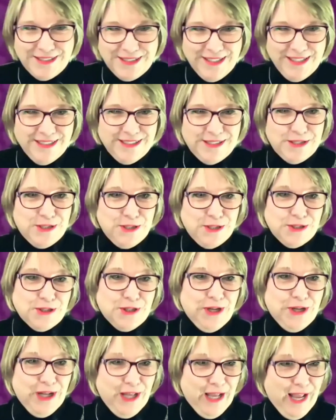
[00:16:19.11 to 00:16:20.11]
it's just
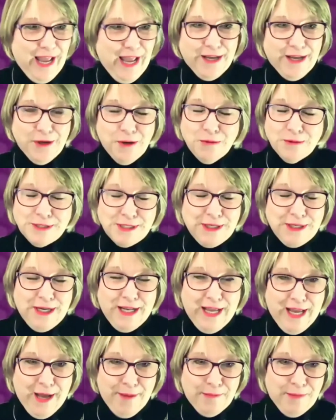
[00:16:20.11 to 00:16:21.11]
gonna I know it's gonna
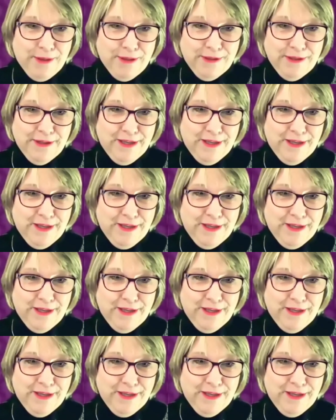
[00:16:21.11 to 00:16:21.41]
happen.